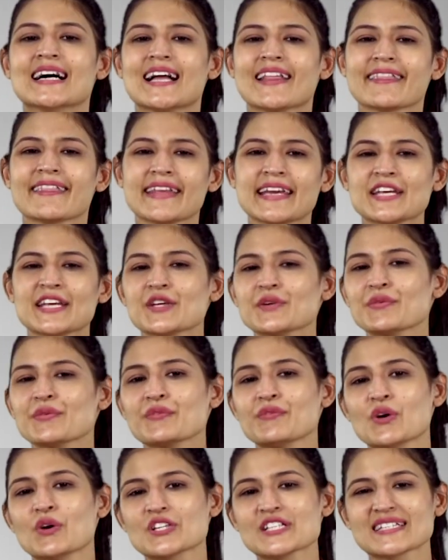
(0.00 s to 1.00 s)
Thank you for
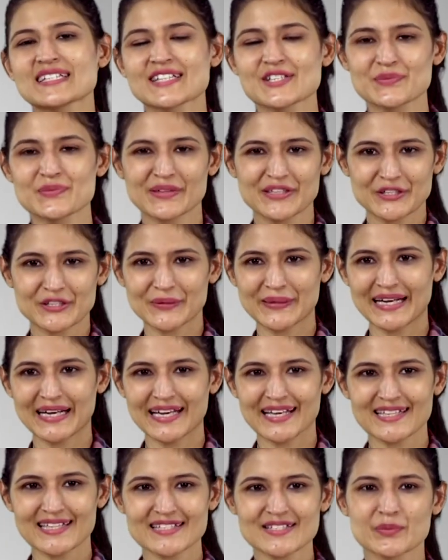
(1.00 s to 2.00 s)
watching this video,
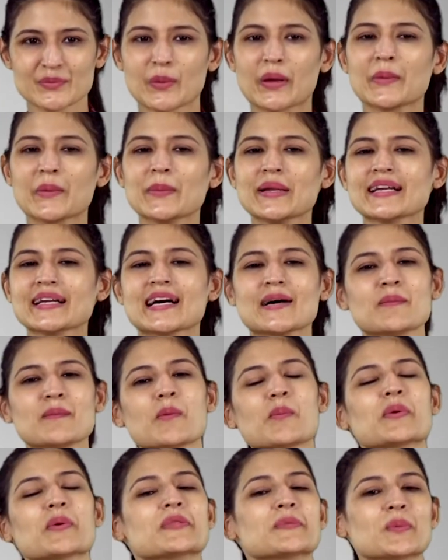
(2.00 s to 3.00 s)
guys. We will come
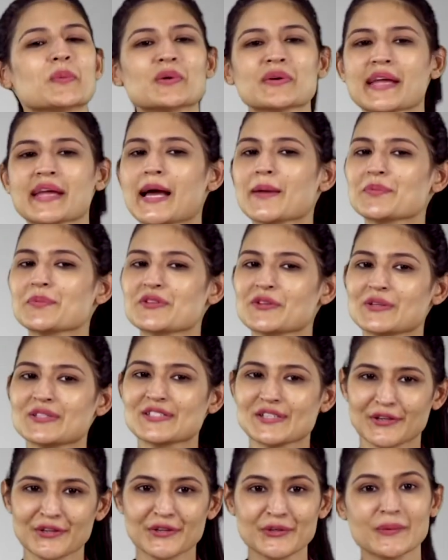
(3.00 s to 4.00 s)
up with more capsules
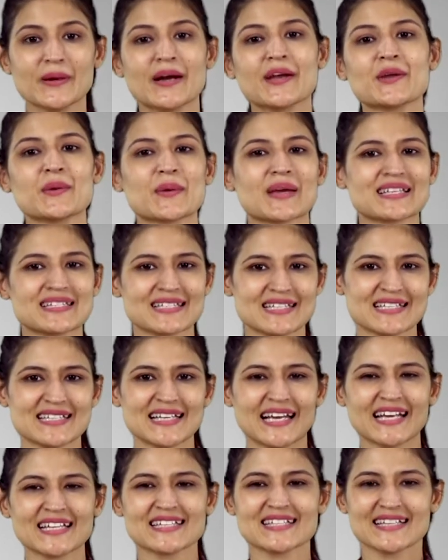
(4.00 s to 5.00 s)
on UI/UX
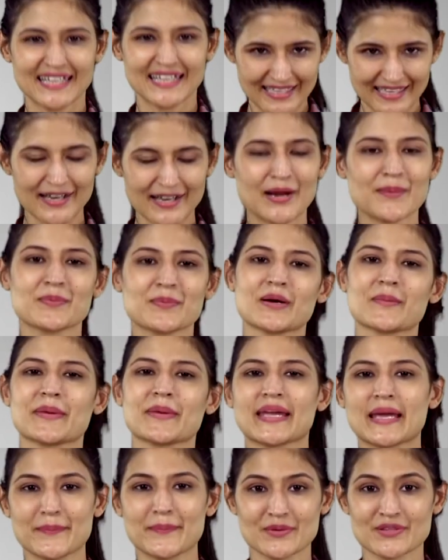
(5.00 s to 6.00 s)
designs in our
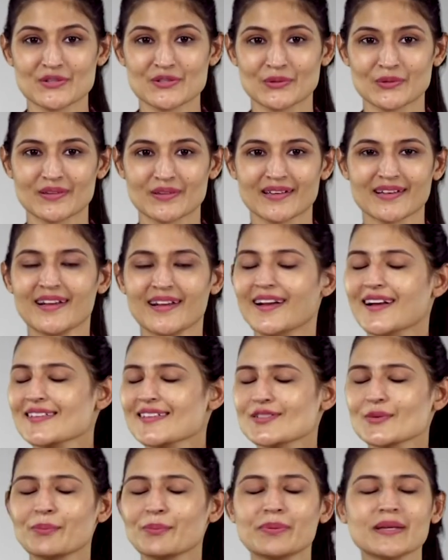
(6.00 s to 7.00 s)
upcoming episode.
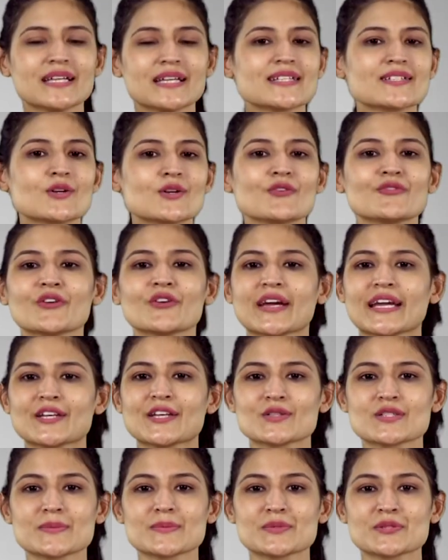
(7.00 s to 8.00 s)
So please don't forget to
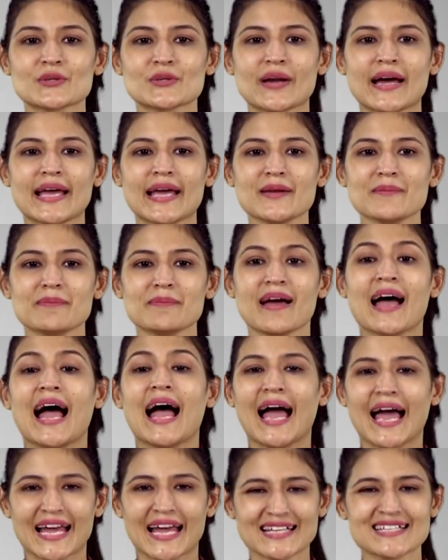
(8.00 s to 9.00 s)
subscribe
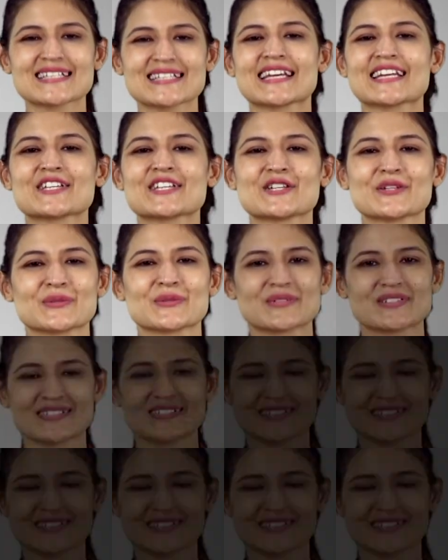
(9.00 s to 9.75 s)
and stay tuned.